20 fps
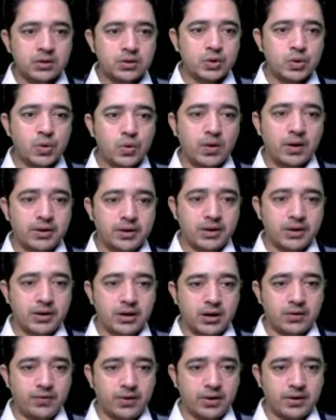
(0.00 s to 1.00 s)
do country
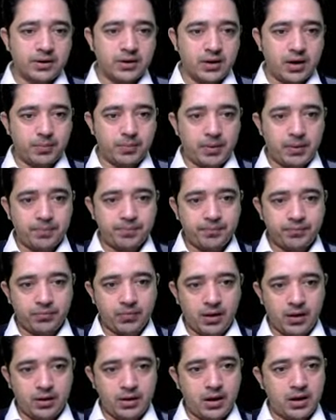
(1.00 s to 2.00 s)
conflict hai, yahan pe
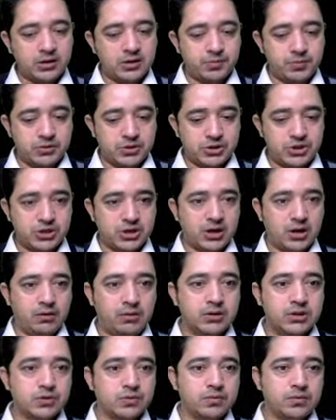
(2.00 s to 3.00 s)
India ki jo position hai,
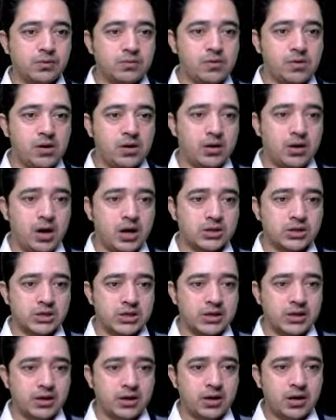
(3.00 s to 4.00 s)
which were
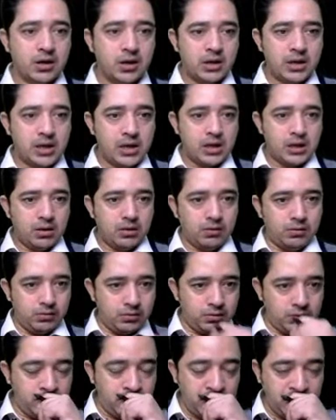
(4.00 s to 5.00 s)
largely
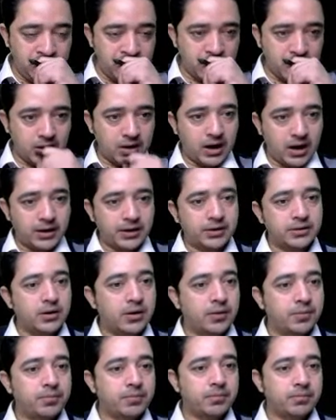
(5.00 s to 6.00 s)
aligned in the